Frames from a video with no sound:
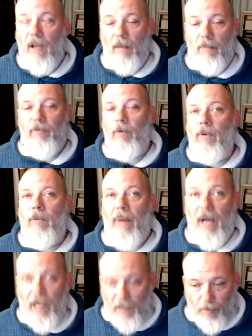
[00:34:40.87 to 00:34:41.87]
And before the
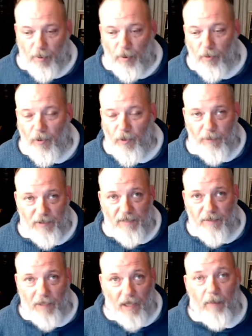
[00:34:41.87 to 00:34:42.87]
pilot program was
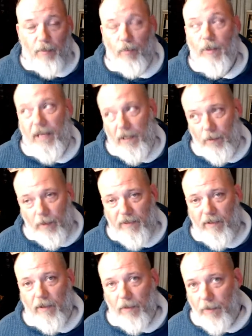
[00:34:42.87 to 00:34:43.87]
even up, we had
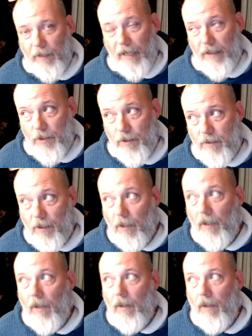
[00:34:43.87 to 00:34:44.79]
retail locations.